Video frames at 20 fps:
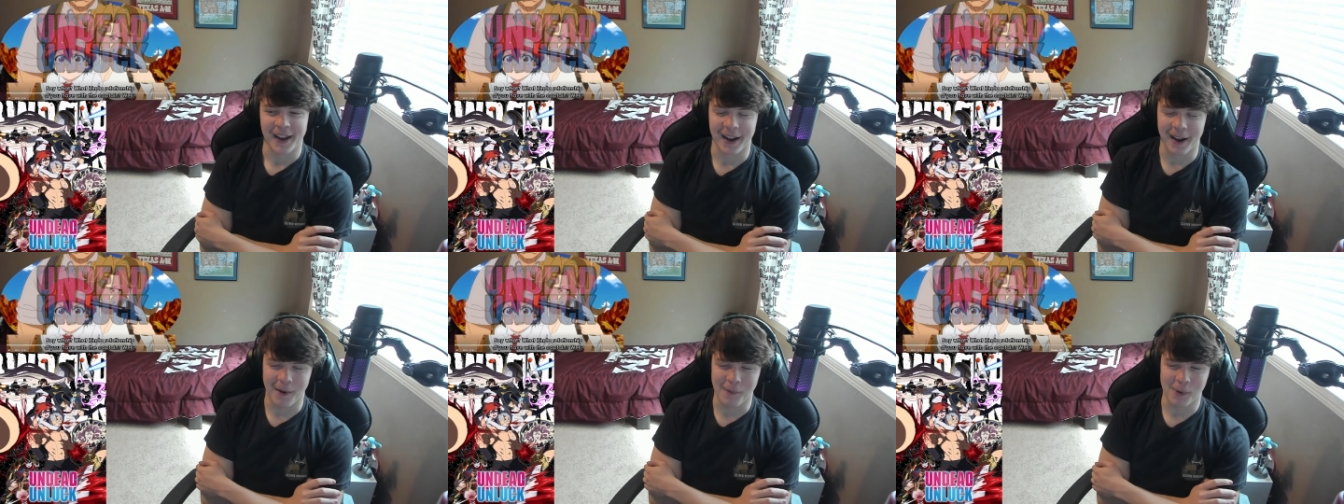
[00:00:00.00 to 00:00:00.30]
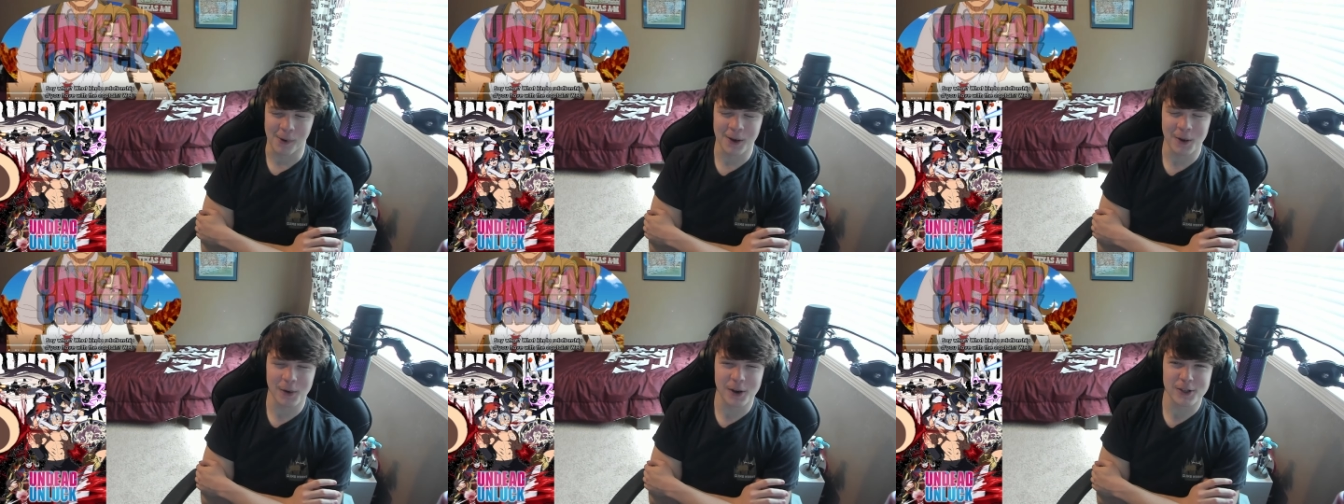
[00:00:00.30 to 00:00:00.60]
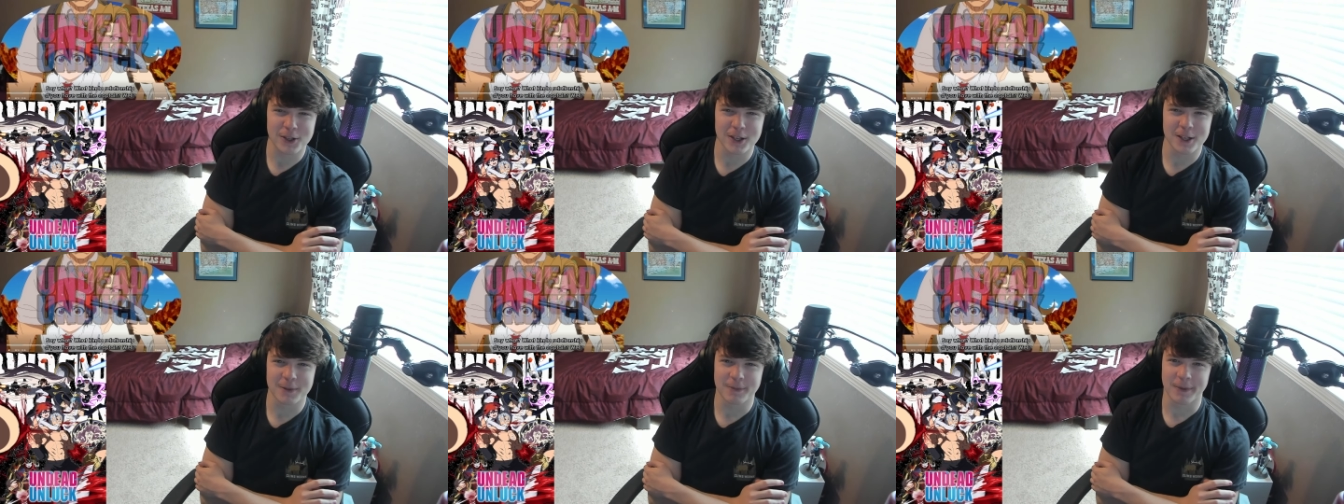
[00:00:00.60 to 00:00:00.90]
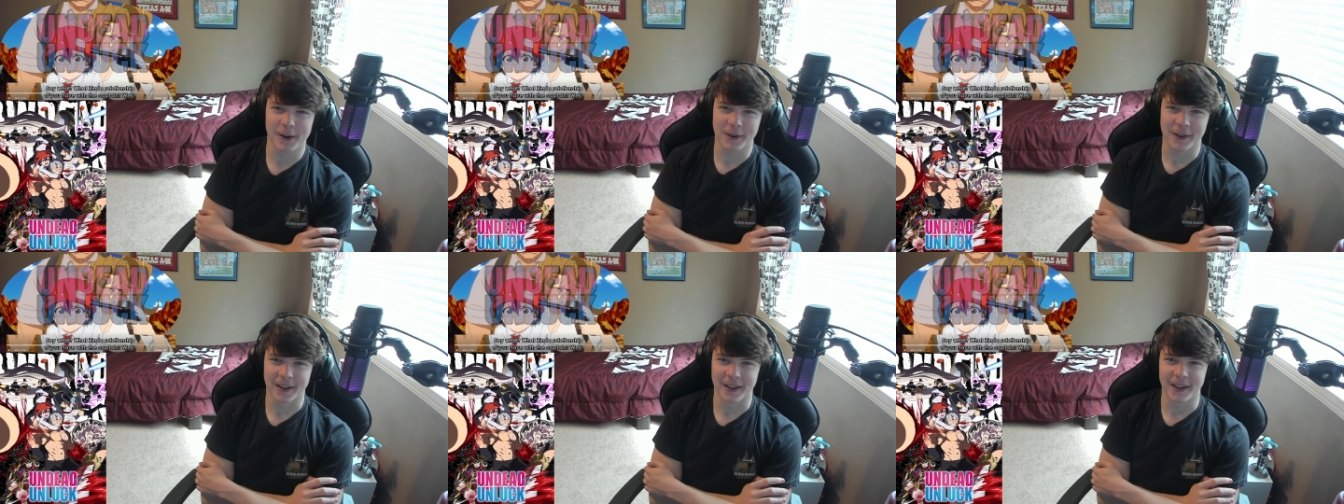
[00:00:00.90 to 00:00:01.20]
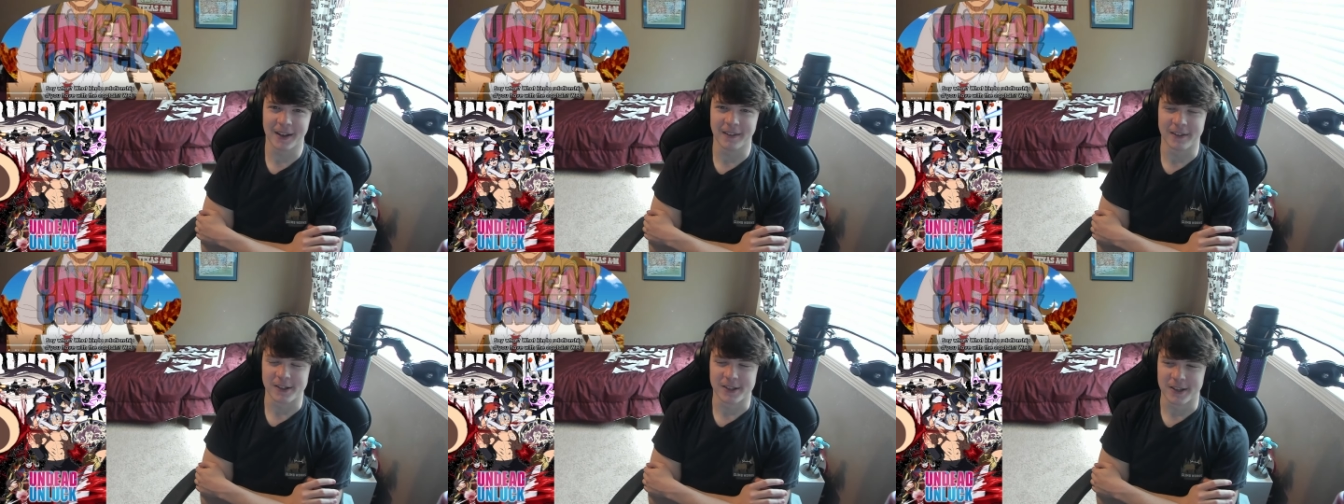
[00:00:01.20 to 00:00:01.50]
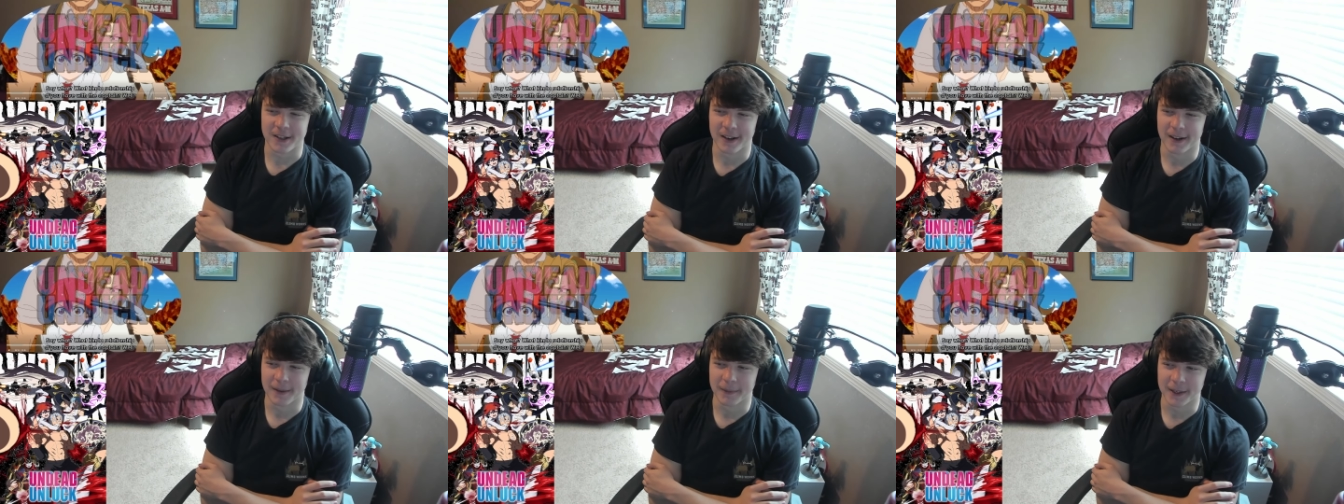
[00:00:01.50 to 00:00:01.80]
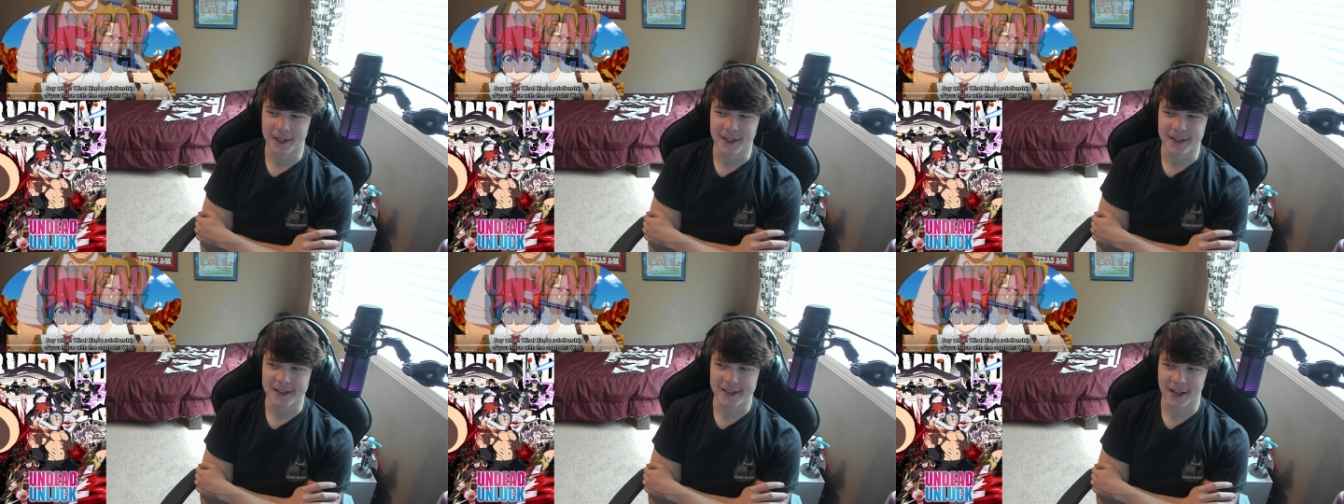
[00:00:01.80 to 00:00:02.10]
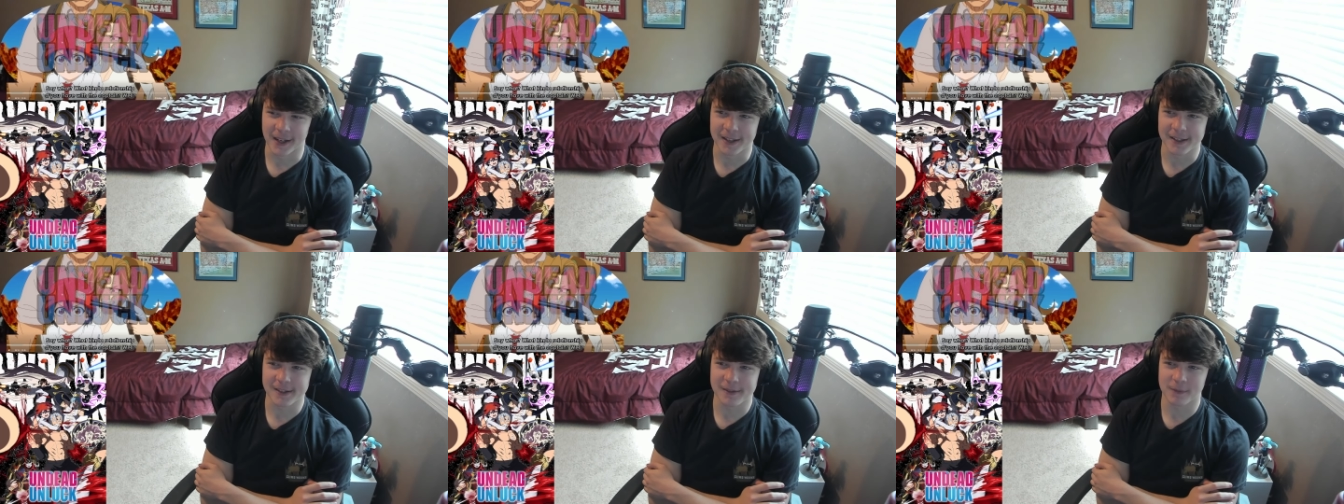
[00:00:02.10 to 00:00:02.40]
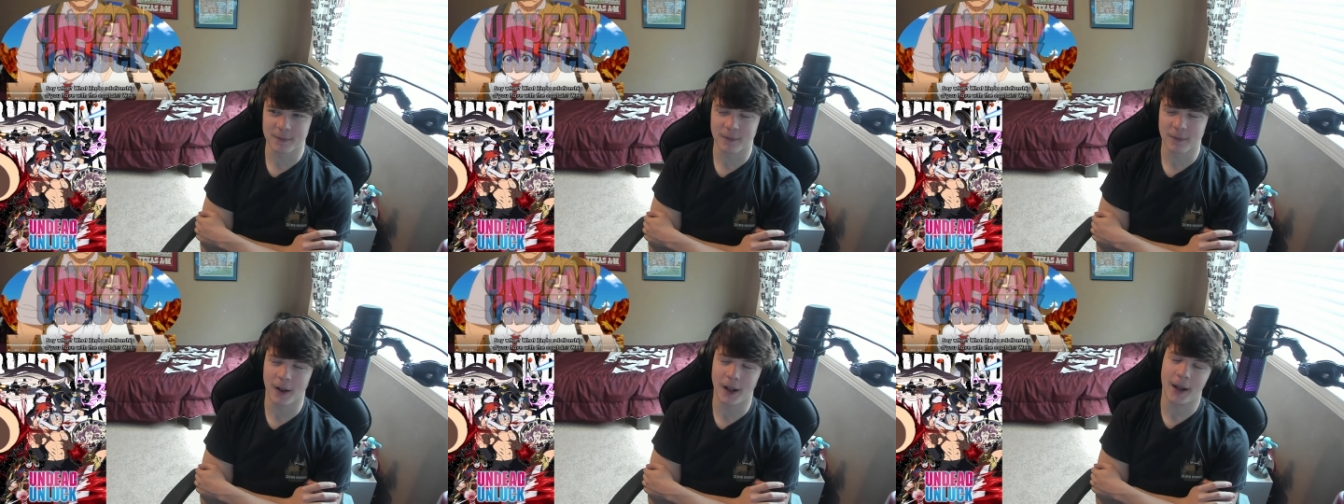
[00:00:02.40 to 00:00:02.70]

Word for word: I wonder why she spoke in English there because I guess well,